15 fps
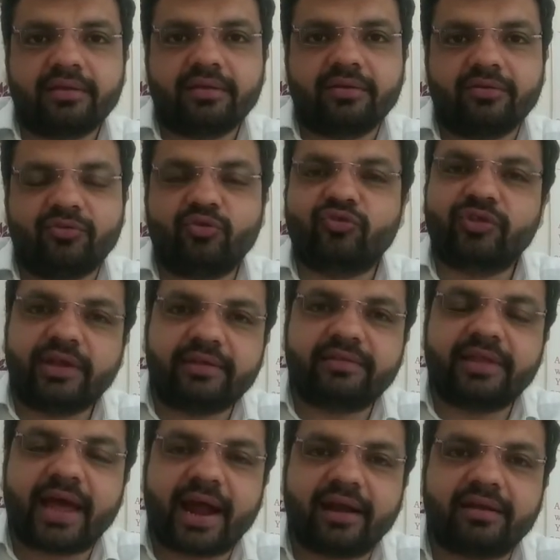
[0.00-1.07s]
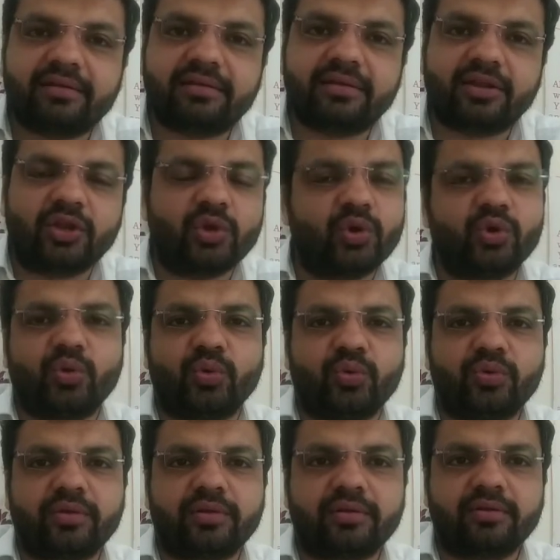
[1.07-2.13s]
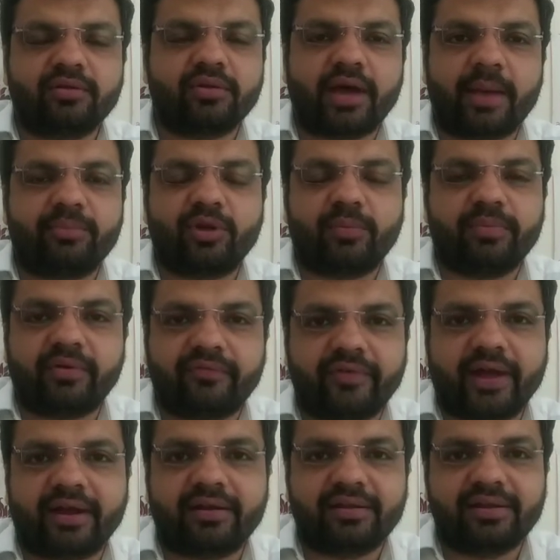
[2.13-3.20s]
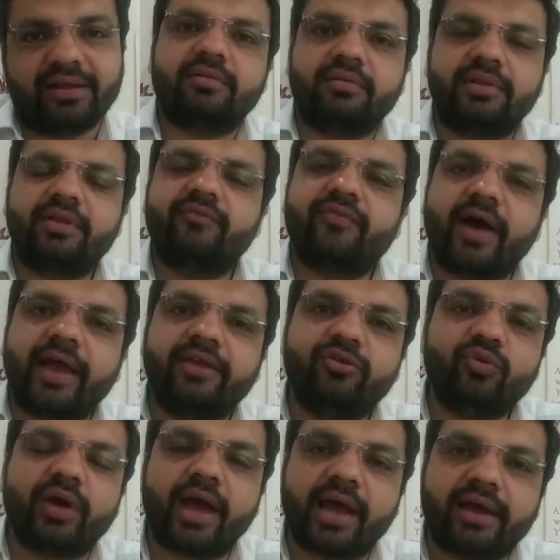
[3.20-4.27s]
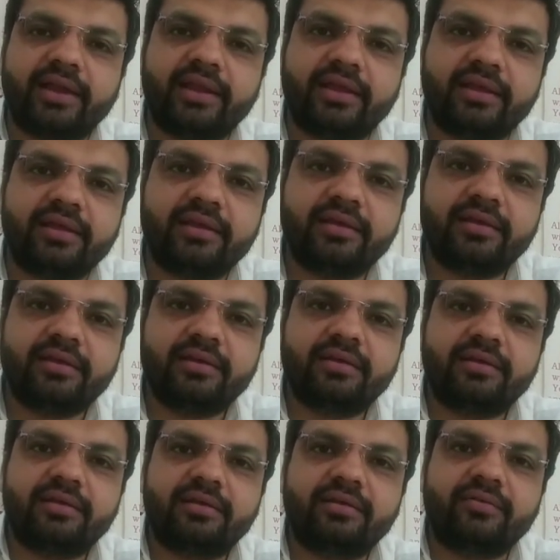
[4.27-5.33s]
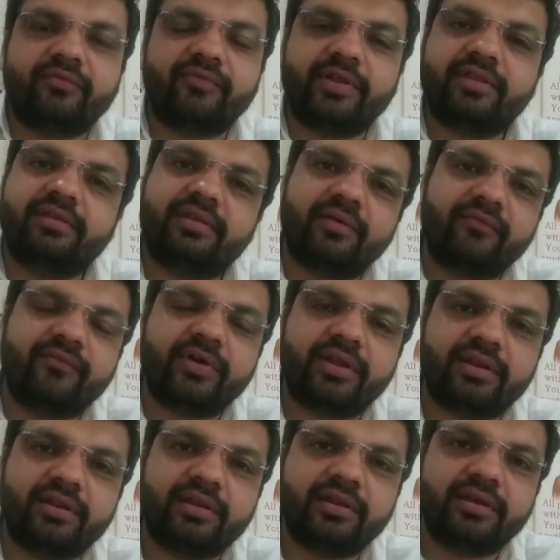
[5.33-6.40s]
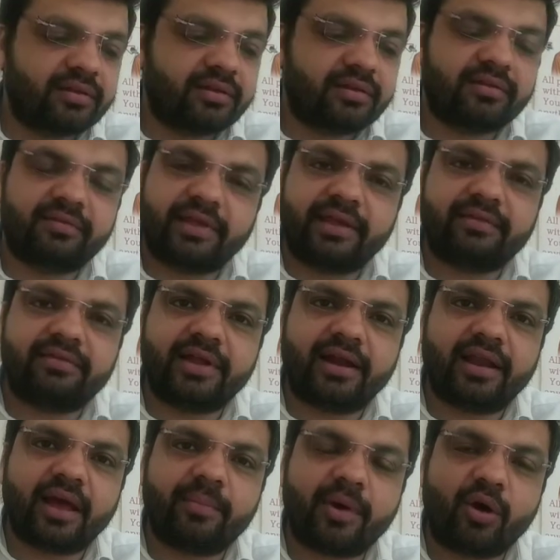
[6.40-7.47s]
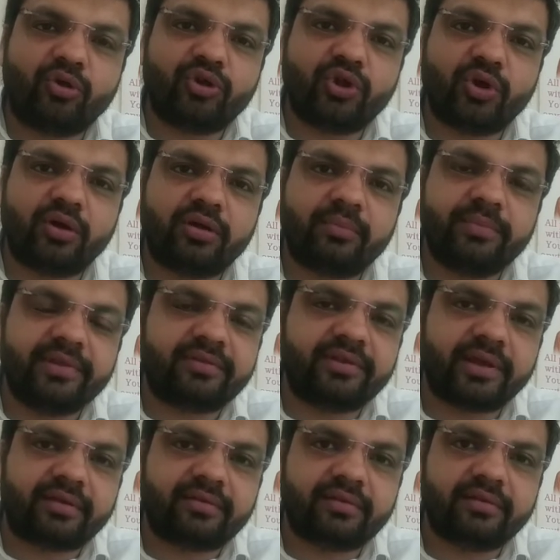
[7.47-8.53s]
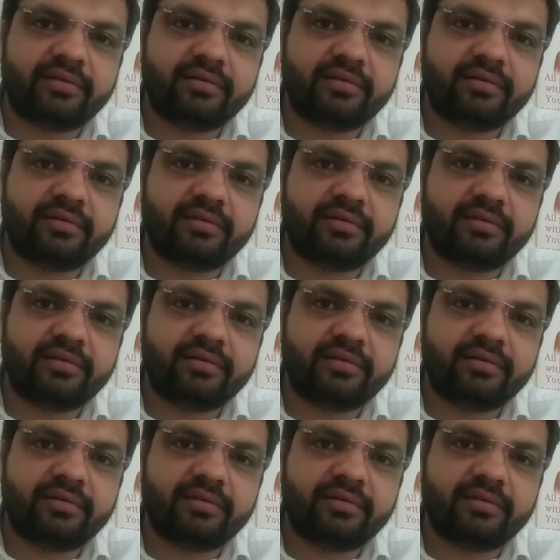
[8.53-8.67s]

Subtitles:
You says that, no, I'm not perfect. Then why you agree when someone says that about your mistakes?